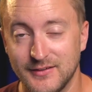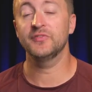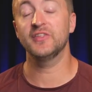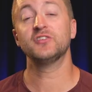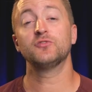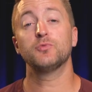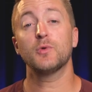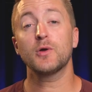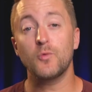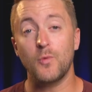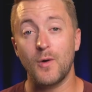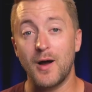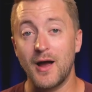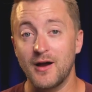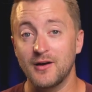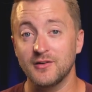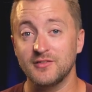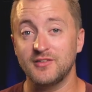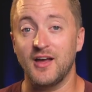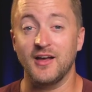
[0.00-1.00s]
This
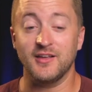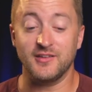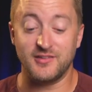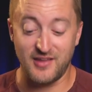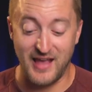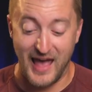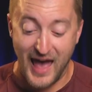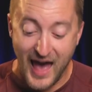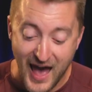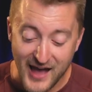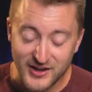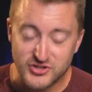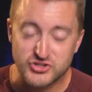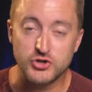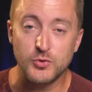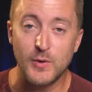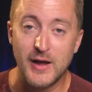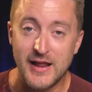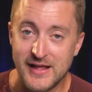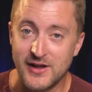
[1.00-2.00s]
requires us
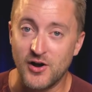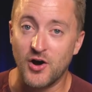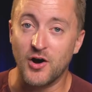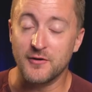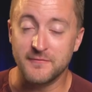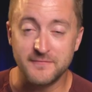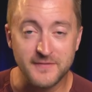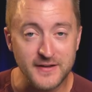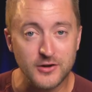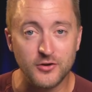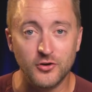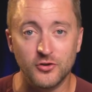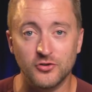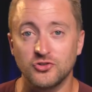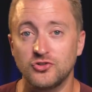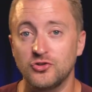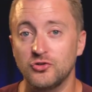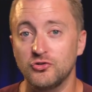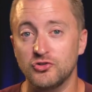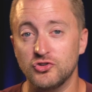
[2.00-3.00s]
actuating our fingers
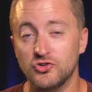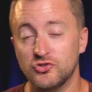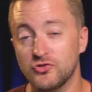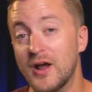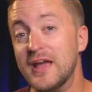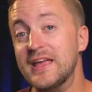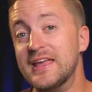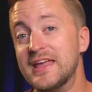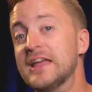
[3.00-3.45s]
to strike